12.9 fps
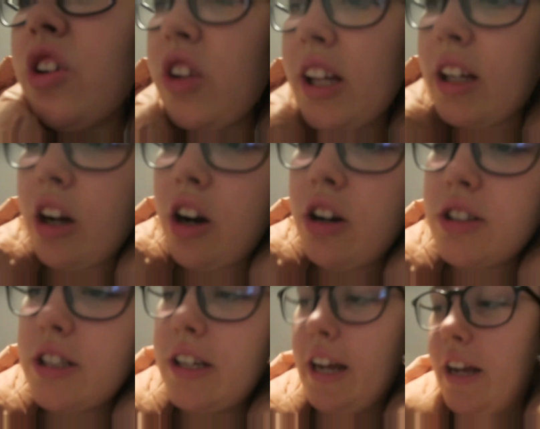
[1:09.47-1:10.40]
all I
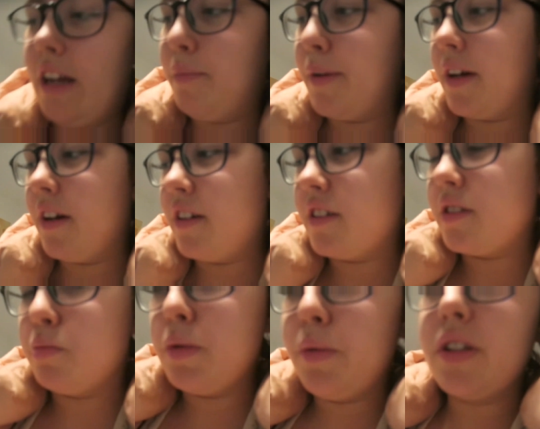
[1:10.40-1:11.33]
got today
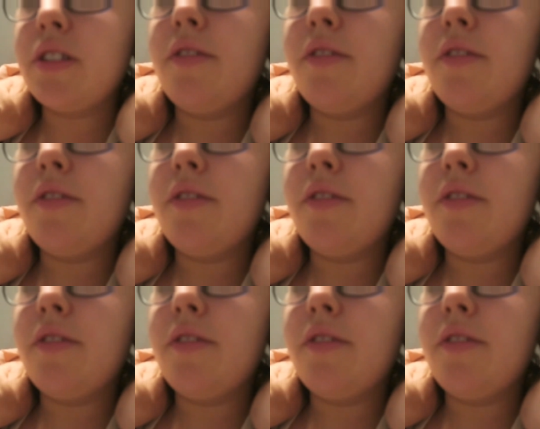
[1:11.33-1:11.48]
because we wasn't